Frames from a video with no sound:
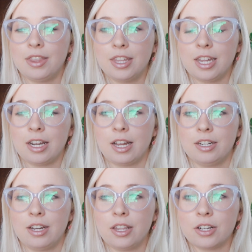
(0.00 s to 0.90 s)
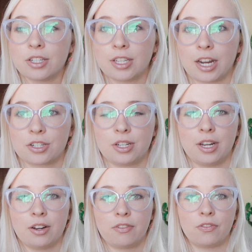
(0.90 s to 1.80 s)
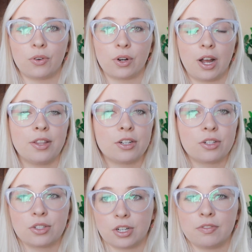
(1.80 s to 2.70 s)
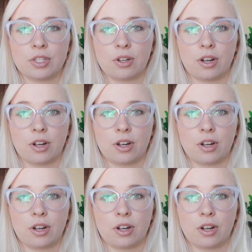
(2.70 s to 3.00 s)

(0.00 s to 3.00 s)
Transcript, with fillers: and then another section for other service